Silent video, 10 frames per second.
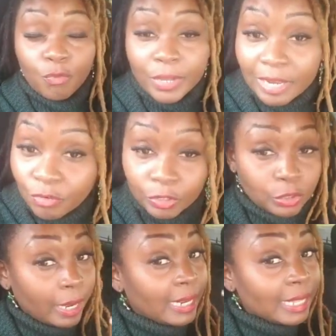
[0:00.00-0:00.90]
We, are
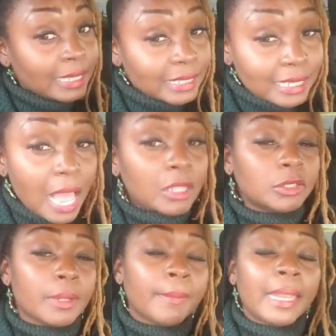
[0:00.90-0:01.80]
trying to get these
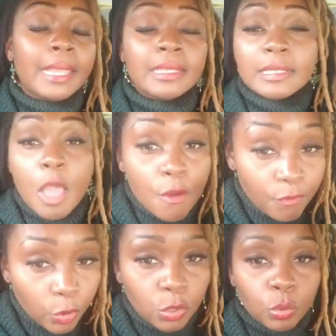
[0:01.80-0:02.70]
scholarship monies
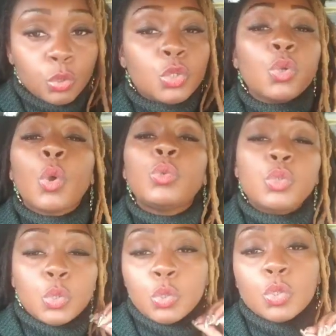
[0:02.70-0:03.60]
for you to go
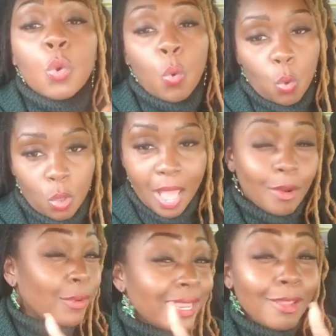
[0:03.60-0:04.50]
to school.
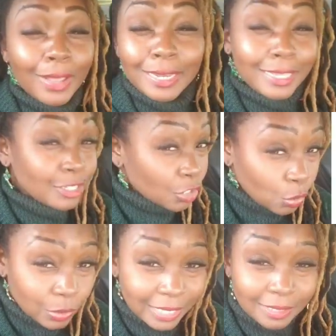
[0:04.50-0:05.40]
I don't want to hear any
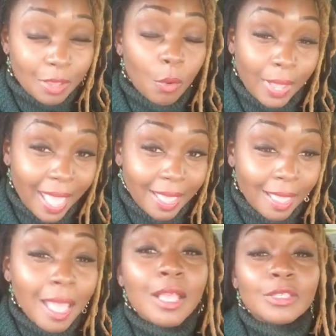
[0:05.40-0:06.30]
excuses, okay?
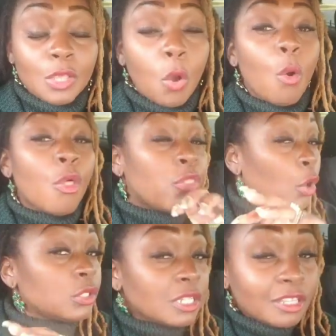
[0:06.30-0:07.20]
So
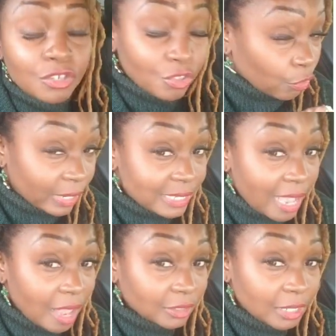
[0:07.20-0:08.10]
those are the three
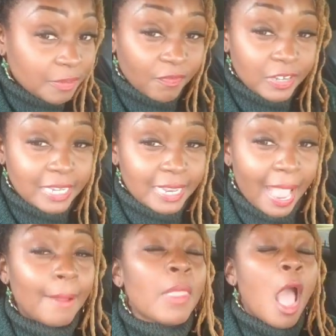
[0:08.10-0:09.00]
scholarships for
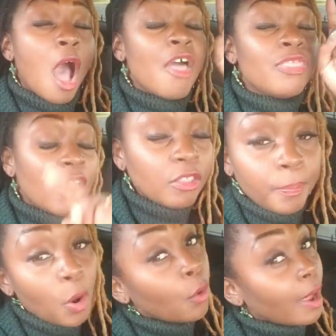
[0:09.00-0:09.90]
today.
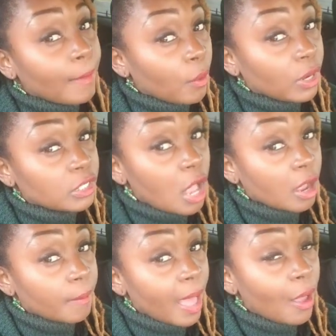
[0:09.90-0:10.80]
Another program I want to
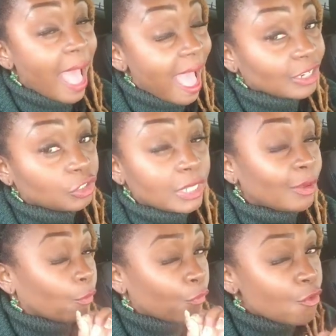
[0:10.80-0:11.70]
talk about
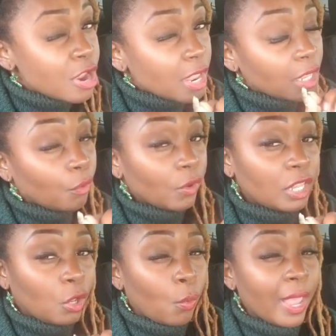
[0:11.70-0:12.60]
actually really,
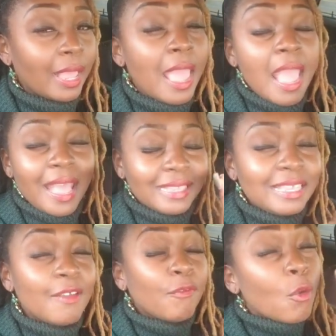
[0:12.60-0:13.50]
really quick
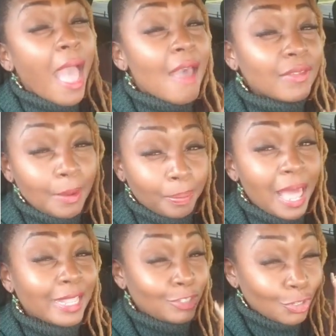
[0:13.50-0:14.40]
is if you haven't
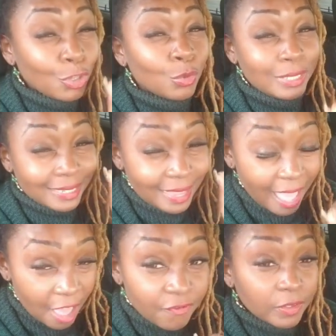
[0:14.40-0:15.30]
applied to
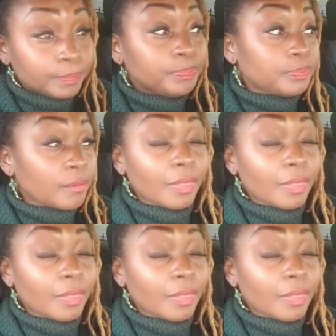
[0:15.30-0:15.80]
UCF,